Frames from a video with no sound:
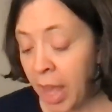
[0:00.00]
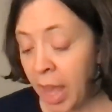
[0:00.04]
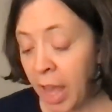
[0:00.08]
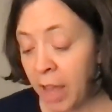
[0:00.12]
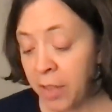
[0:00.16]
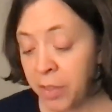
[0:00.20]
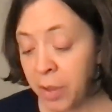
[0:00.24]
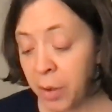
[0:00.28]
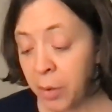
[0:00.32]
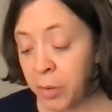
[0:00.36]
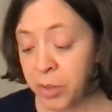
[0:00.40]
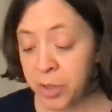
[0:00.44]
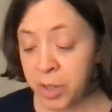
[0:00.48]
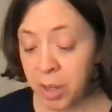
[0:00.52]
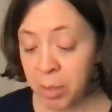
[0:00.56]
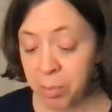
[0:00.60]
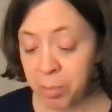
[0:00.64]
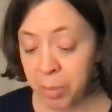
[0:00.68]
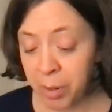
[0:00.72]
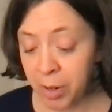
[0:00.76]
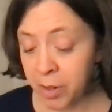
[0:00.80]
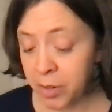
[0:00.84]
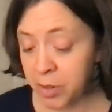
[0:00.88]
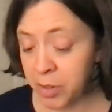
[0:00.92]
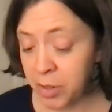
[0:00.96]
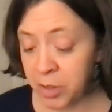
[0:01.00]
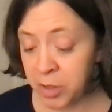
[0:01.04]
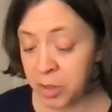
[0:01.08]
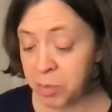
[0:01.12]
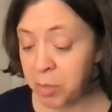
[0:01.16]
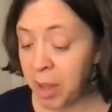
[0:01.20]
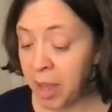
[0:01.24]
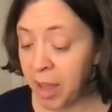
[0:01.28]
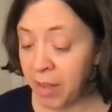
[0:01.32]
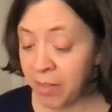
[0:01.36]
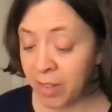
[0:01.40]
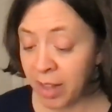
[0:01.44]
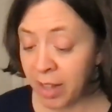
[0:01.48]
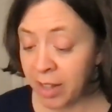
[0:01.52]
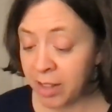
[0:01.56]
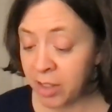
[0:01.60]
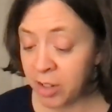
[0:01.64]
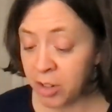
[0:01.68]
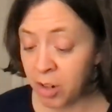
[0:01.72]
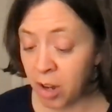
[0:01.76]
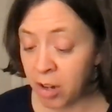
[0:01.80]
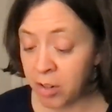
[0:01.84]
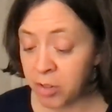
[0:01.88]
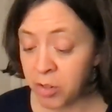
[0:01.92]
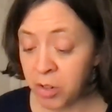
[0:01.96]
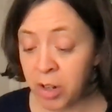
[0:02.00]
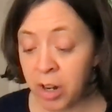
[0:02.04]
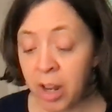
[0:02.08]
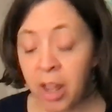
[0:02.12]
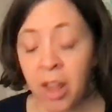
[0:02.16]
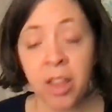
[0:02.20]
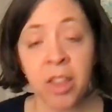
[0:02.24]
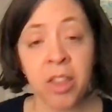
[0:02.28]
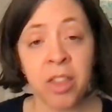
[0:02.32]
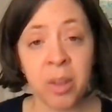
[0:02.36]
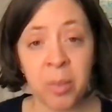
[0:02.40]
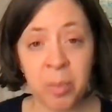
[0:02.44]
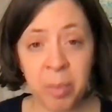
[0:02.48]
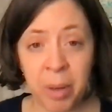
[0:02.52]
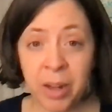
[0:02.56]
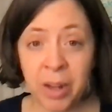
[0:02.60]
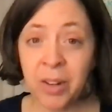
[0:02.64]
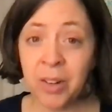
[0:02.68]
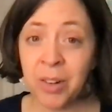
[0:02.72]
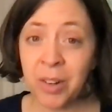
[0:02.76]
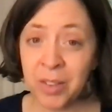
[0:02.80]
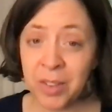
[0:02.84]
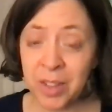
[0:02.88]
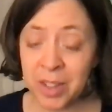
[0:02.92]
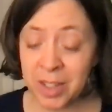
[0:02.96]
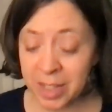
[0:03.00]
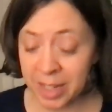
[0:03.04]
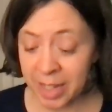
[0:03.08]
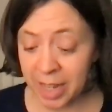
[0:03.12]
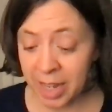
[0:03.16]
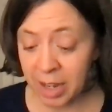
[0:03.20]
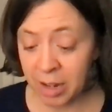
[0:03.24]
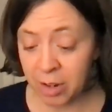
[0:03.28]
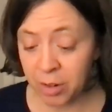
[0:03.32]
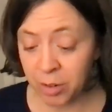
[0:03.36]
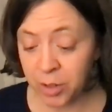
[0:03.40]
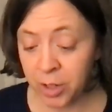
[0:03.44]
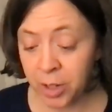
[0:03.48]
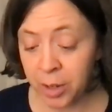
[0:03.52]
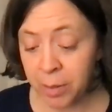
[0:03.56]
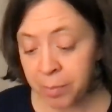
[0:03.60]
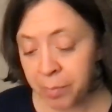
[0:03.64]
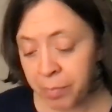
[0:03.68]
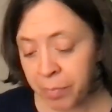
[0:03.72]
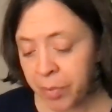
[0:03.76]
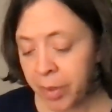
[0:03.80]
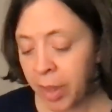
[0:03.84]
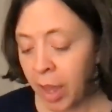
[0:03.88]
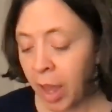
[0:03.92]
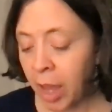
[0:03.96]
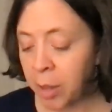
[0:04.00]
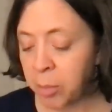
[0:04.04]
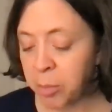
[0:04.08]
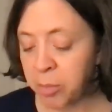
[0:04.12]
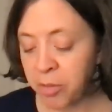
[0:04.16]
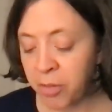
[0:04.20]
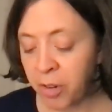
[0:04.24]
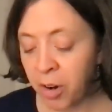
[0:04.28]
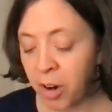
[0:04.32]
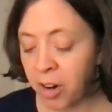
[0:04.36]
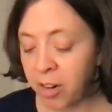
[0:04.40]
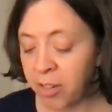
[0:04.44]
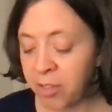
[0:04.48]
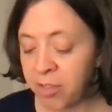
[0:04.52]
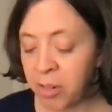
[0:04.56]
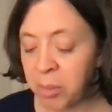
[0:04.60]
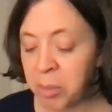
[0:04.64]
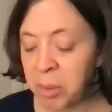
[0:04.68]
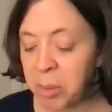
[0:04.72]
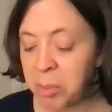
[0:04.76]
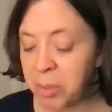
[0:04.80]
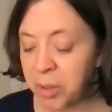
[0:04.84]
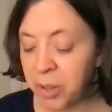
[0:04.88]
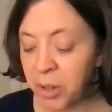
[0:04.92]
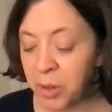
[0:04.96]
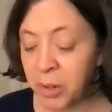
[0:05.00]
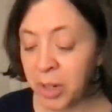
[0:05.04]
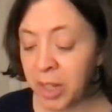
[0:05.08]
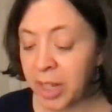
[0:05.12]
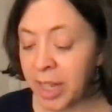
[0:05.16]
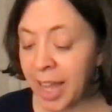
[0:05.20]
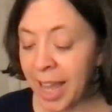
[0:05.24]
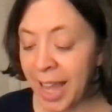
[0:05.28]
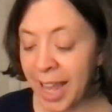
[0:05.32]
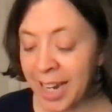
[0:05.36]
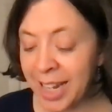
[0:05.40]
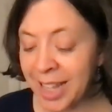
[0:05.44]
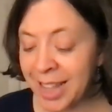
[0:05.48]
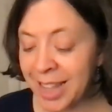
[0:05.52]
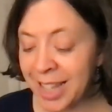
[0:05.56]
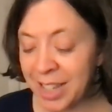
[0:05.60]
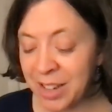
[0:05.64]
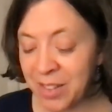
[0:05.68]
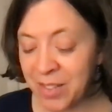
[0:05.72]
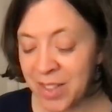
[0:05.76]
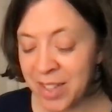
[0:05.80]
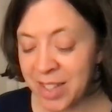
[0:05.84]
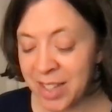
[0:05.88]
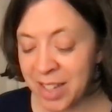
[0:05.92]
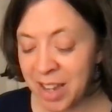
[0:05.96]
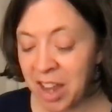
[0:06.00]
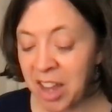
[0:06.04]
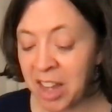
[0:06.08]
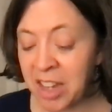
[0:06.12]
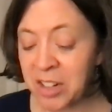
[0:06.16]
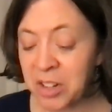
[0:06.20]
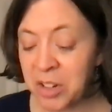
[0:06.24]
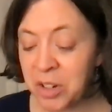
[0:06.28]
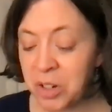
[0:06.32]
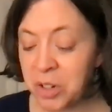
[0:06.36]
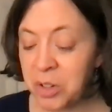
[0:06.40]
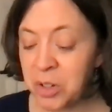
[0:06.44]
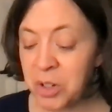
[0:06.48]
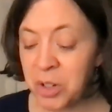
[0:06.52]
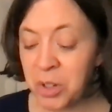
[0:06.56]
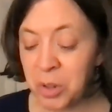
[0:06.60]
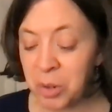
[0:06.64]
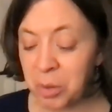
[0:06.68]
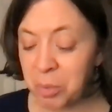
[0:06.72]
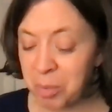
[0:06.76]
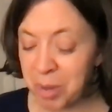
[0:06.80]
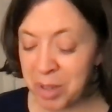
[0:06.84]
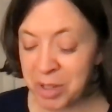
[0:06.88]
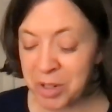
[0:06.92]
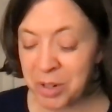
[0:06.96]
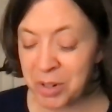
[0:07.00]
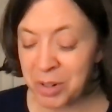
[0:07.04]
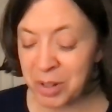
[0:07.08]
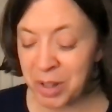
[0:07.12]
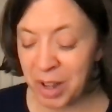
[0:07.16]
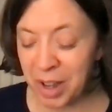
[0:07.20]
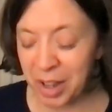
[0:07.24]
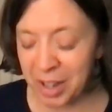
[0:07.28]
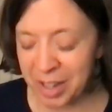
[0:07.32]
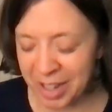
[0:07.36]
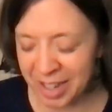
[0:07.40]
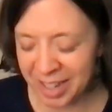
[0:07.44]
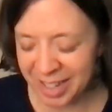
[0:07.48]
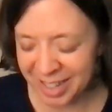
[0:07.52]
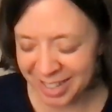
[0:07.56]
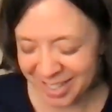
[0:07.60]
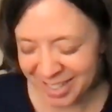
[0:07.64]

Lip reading: and though some persons may have liked the doctrine the better on this account, I am far from imputing anything of this kind to Mr. Locke.